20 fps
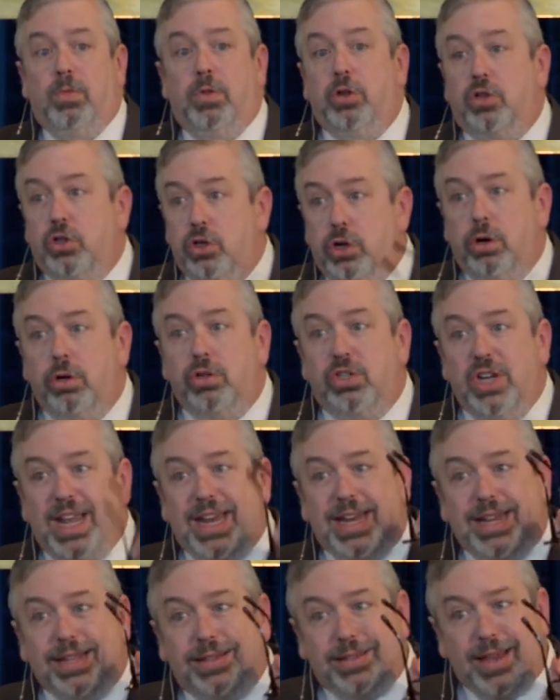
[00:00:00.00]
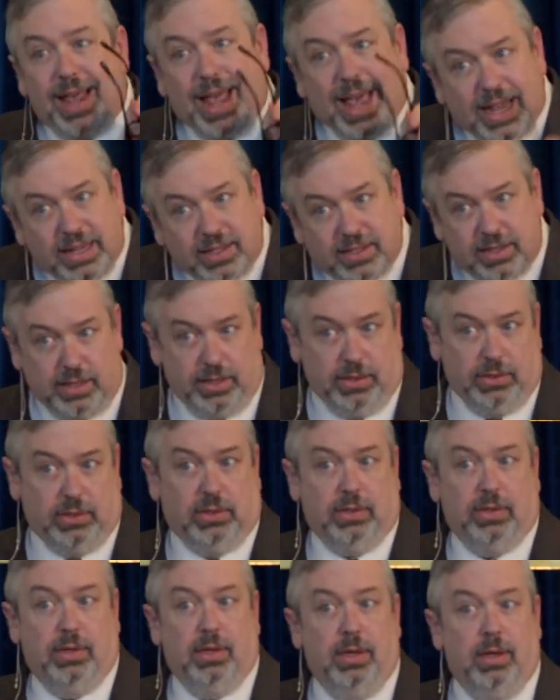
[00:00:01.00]
The church in its
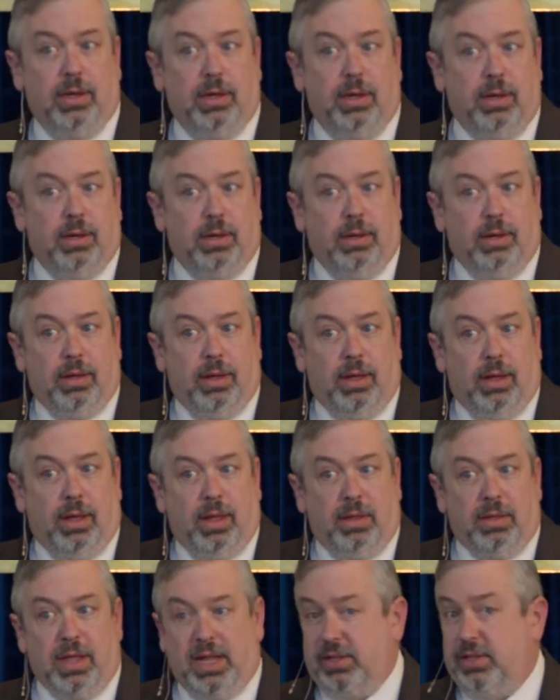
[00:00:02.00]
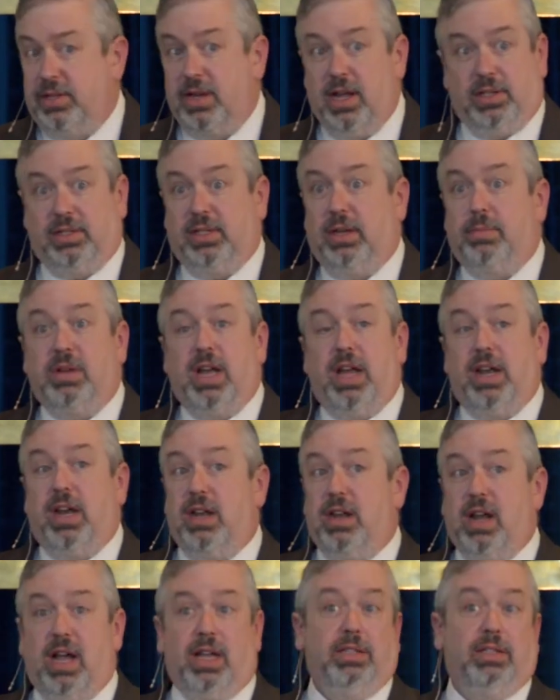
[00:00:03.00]
essence, that's not some kind
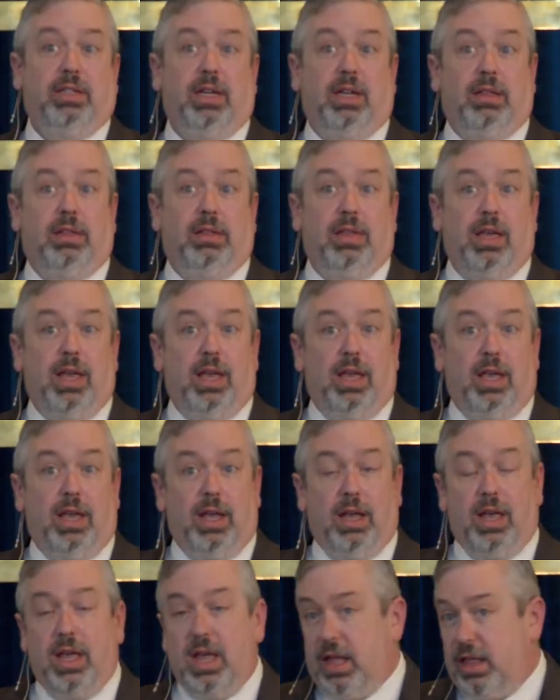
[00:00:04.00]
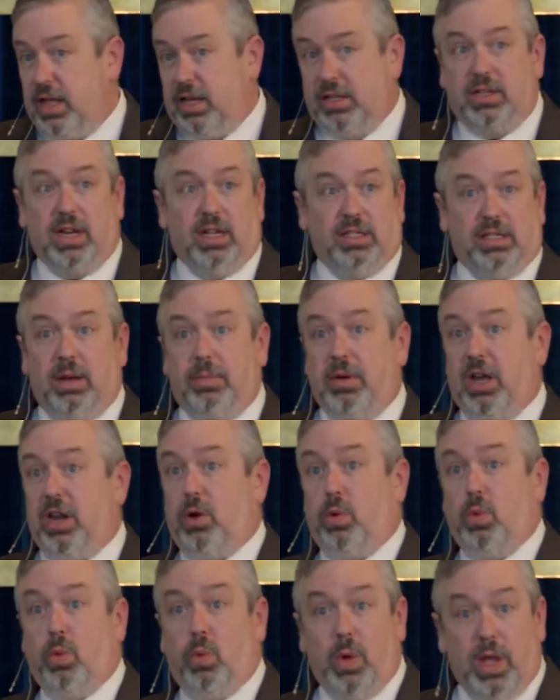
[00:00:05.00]
of Gnostic thing, that's not some
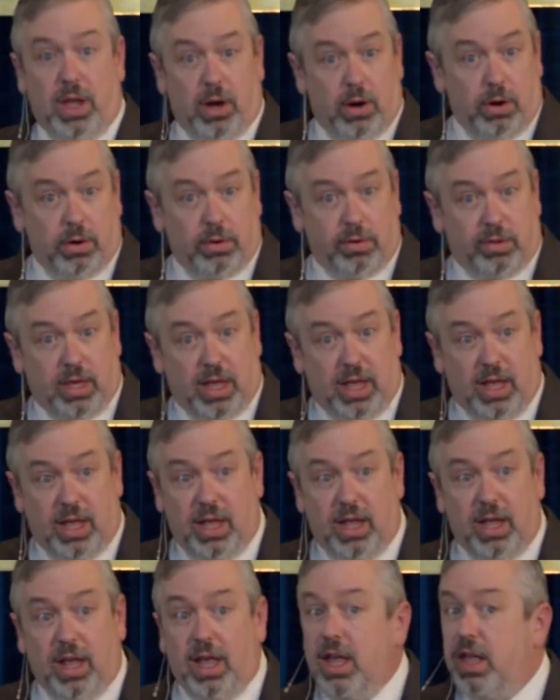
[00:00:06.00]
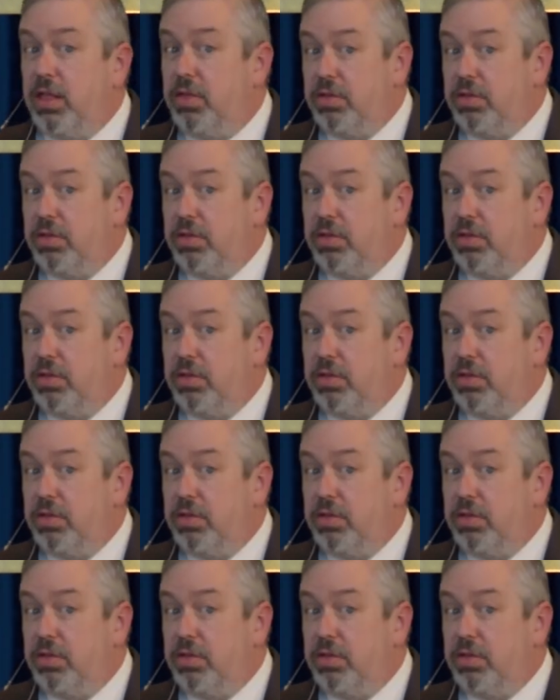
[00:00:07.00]
kind of weird thing.